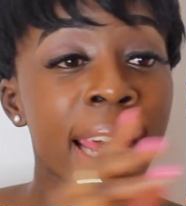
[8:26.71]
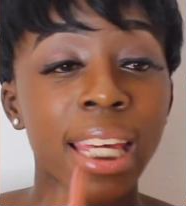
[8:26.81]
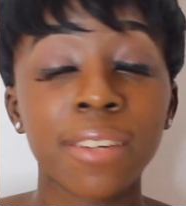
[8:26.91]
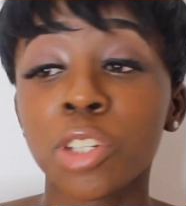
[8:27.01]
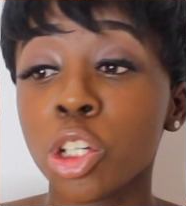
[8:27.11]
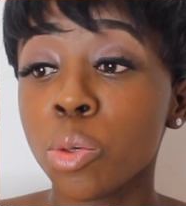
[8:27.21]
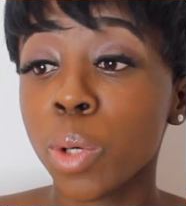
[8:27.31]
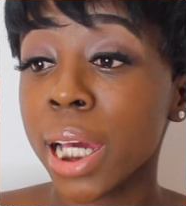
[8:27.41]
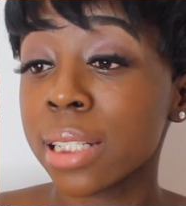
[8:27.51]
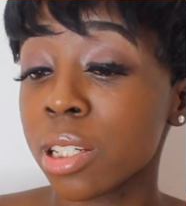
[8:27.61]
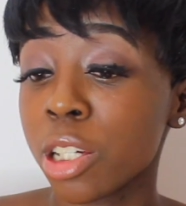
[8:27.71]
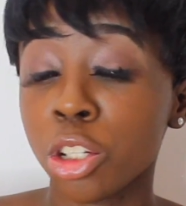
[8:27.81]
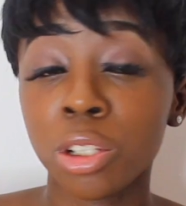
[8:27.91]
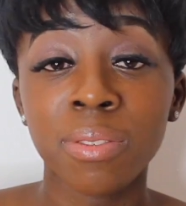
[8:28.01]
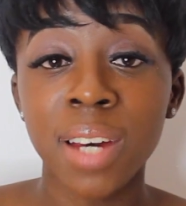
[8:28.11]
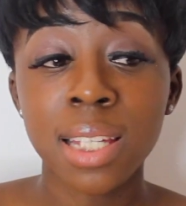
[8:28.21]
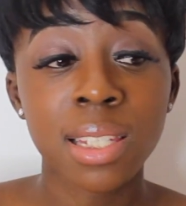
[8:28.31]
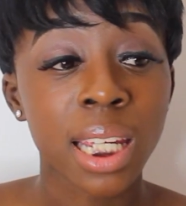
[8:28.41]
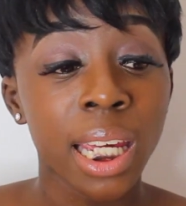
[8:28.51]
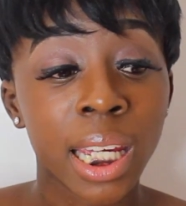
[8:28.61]
If you were going to
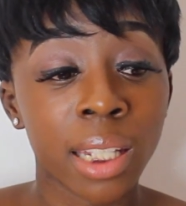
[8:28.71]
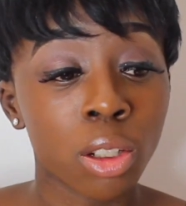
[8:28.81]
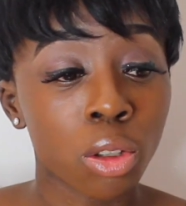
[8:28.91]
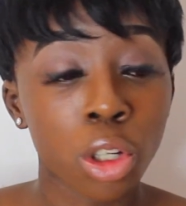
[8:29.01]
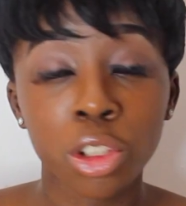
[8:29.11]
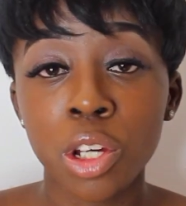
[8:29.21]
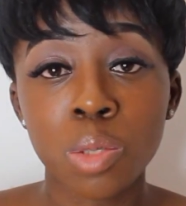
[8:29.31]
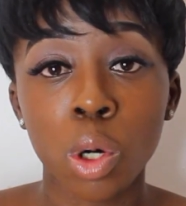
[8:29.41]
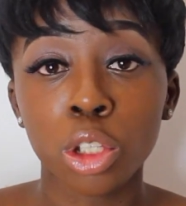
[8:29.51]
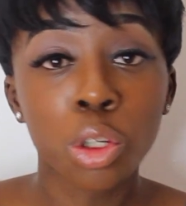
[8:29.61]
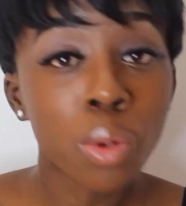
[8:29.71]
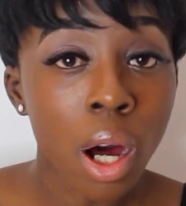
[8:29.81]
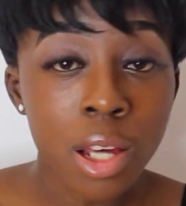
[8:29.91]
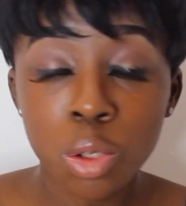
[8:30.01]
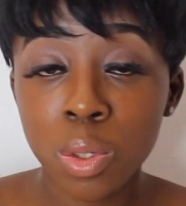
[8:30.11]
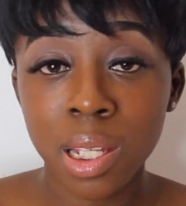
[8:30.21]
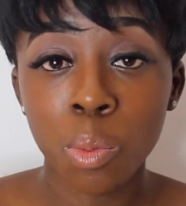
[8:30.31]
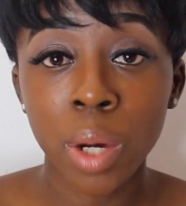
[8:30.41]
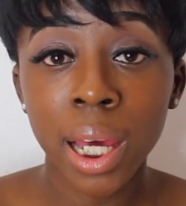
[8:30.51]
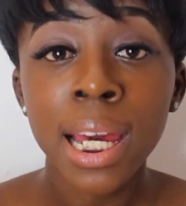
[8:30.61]
university in, God knows what, Newcastle or
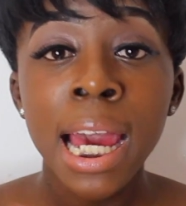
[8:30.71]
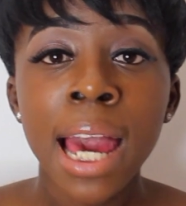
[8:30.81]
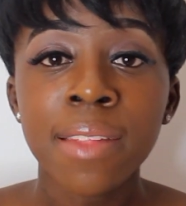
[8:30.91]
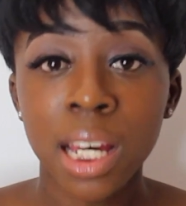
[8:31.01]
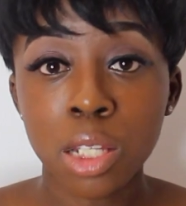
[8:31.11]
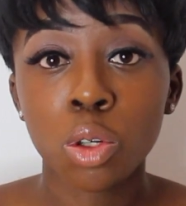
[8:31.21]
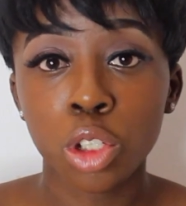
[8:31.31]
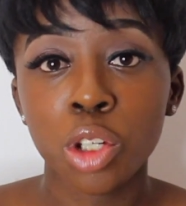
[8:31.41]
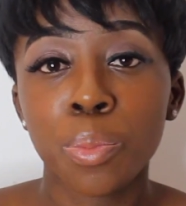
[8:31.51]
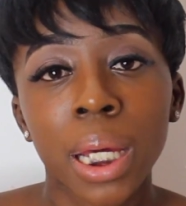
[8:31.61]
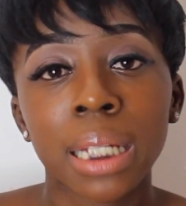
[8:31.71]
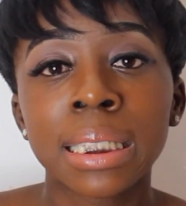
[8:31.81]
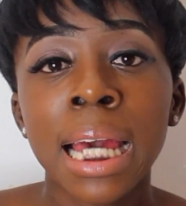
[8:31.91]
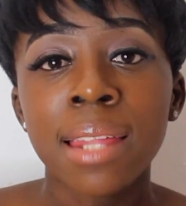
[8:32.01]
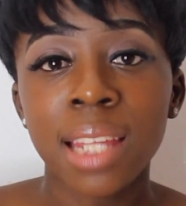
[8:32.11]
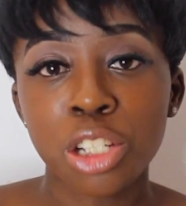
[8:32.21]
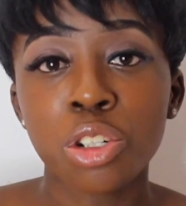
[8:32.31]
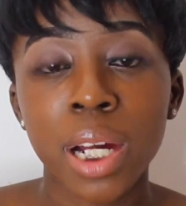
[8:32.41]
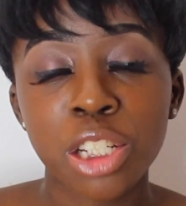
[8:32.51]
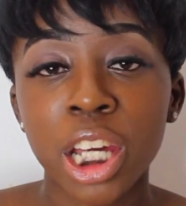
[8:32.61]
somewhere, that's on you, because that's
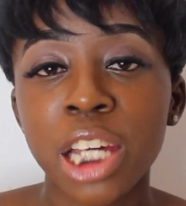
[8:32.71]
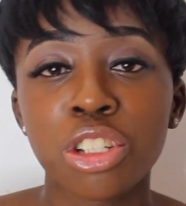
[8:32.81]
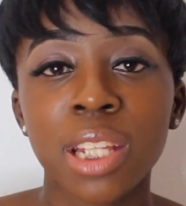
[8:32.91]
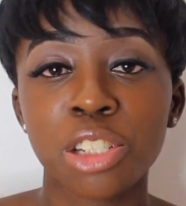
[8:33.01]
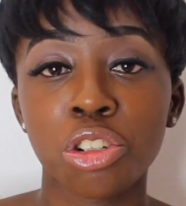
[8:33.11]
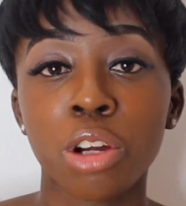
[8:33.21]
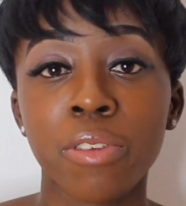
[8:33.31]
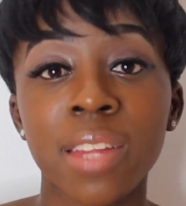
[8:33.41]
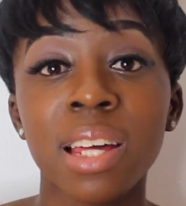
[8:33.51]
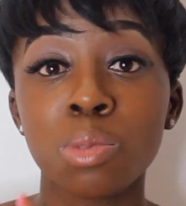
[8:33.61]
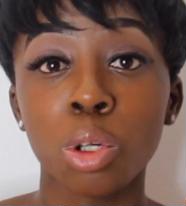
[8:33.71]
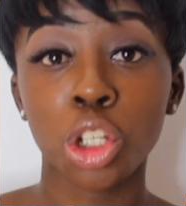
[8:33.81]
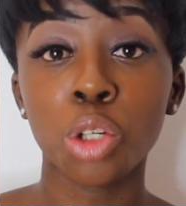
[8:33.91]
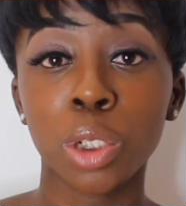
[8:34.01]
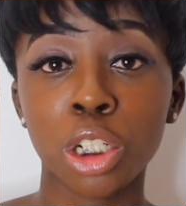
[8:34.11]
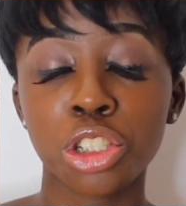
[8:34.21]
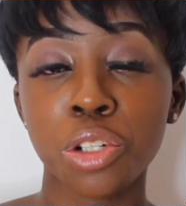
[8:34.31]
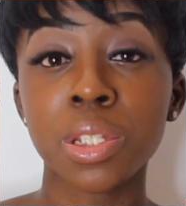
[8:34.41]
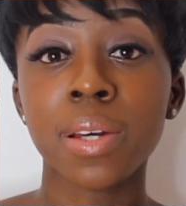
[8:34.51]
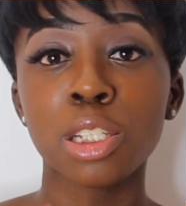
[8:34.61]
your education, that's your career, that's what you want to
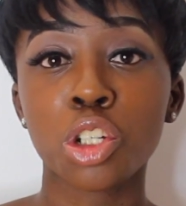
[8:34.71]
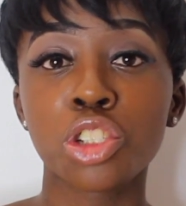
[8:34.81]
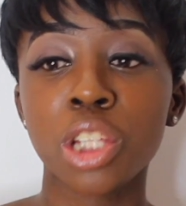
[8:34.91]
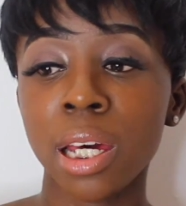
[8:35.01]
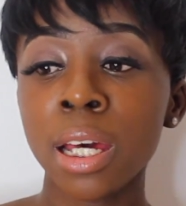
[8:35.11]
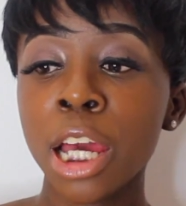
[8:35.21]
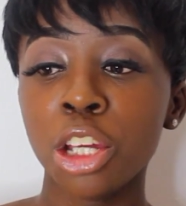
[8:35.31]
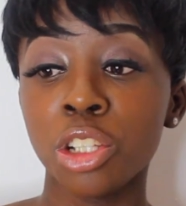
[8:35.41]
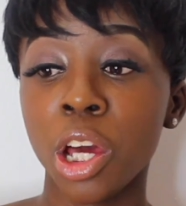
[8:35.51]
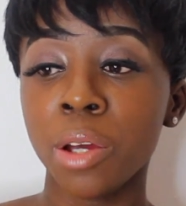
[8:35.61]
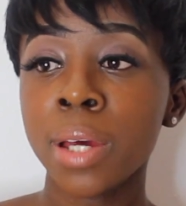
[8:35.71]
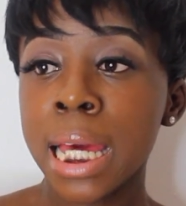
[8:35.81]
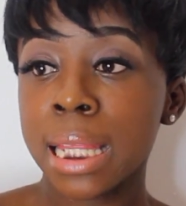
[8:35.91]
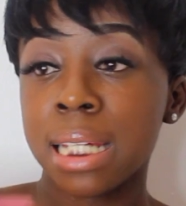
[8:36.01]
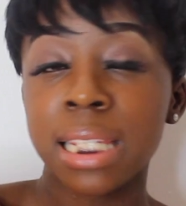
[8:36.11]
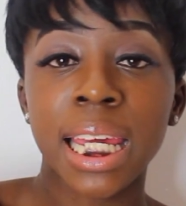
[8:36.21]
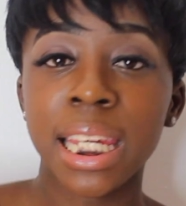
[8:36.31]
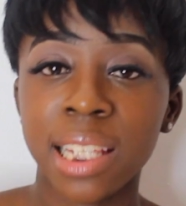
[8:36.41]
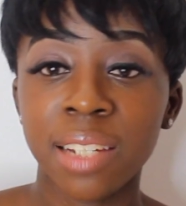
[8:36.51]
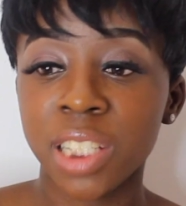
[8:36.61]
do. So it's good that, you know, let's say
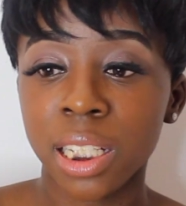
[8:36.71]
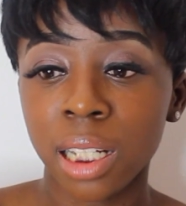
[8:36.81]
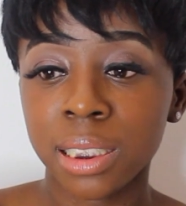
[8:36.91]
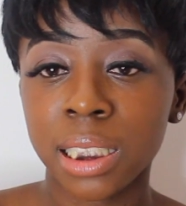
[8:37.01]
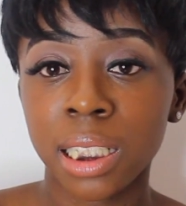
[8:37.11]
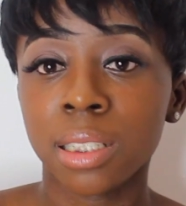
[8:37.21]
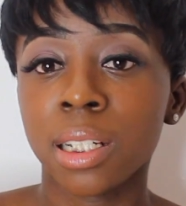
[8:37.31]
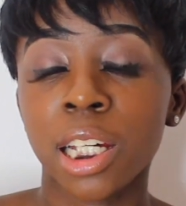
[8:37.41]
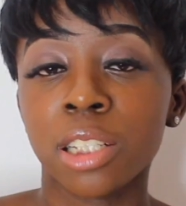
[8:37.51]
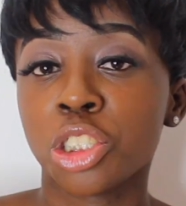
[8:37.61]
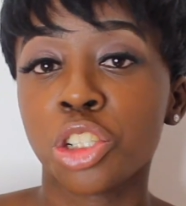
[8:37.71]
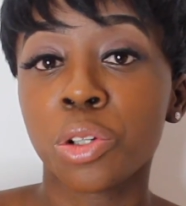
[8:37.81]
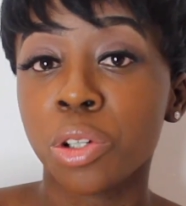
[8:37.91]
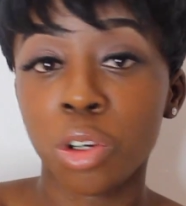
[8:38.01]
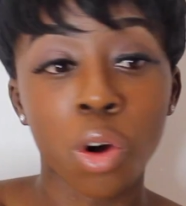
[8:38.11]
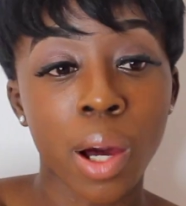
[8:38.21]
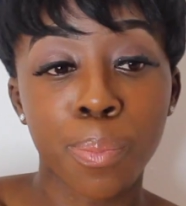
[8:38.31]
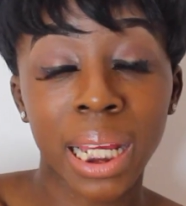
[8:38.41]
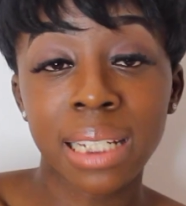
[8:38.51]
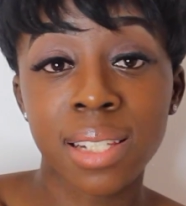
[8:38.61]
he lived in London and you got a
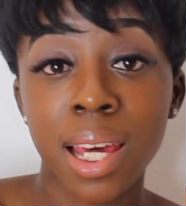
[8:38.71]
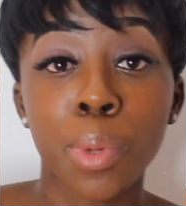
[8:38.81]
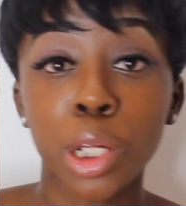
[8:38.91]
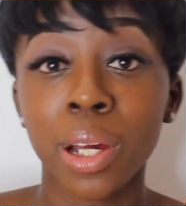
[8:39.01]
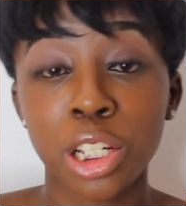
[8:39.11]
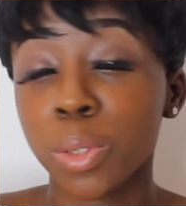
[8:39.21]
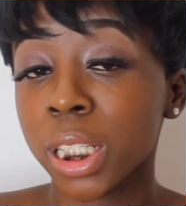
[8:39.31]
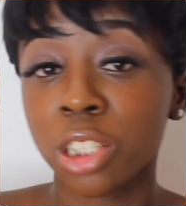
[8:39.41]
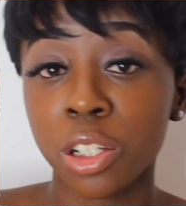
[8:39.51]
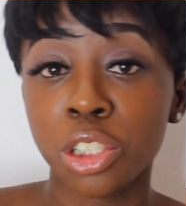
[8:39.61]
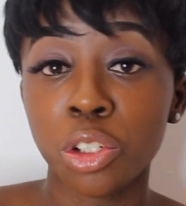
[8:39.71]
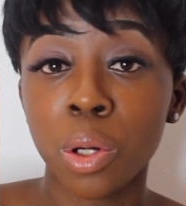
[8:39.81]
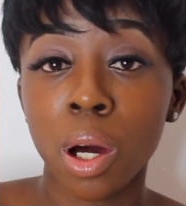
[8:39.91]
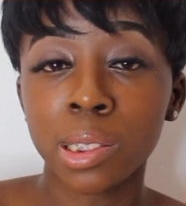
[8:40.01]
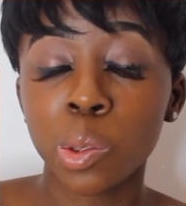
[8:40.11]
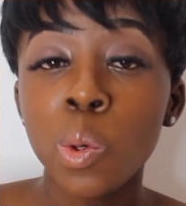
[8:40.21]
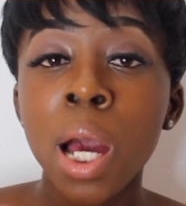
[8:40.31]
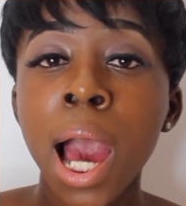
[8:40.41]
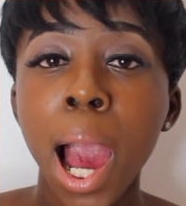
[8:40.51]
place there, but you actually wanted to go to Newcastle.